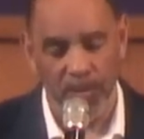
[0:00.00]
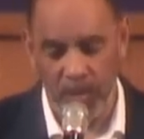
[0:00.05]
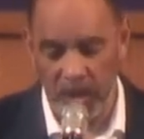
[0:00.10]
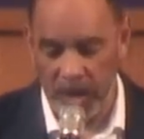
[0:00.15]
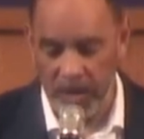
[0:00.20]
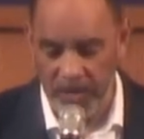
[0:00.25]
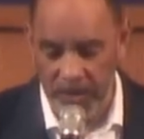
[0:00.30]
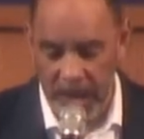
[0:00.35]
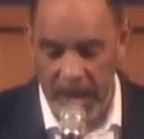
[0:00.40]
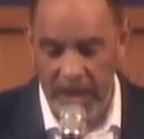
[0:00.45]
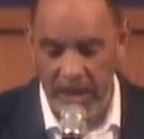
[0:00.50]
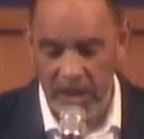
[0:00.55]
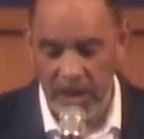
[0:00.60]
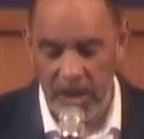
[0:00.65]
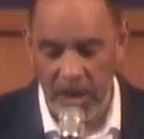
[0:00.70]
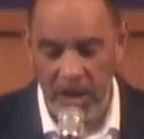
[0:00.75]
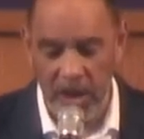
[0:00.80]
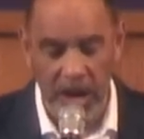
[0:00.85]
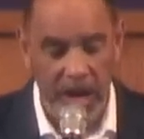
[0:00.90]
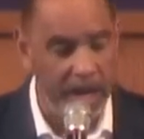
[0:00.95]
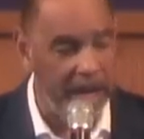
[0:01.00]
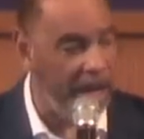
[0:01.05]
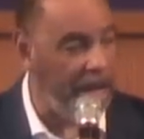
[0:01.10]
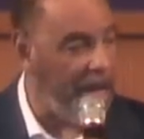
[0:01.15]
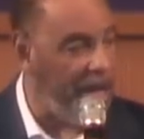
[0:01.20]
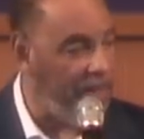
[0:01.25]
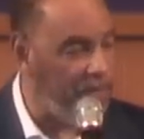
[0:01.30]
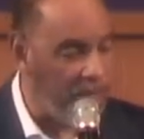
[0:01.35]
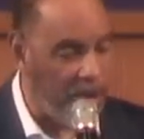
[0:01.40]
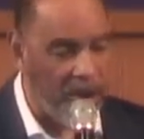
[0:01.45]
I'm going to thank her
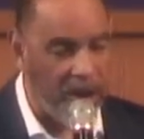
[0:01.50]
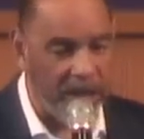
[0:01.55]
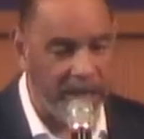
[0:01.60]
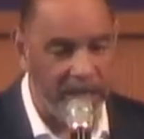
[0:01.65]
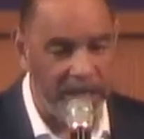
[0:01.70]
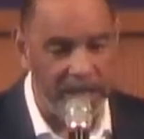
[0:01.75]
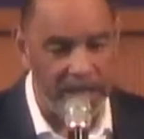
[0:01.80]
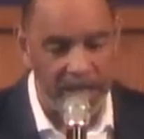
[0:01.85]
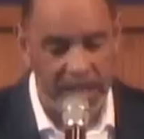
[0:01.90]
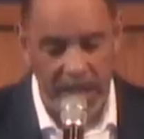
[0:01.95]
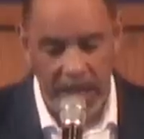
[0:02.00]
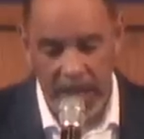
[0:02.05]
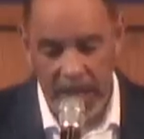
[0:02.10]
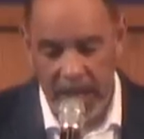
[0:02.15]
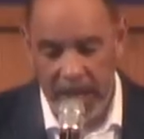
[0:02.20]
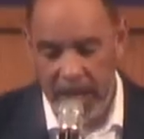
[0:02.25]
and Marcus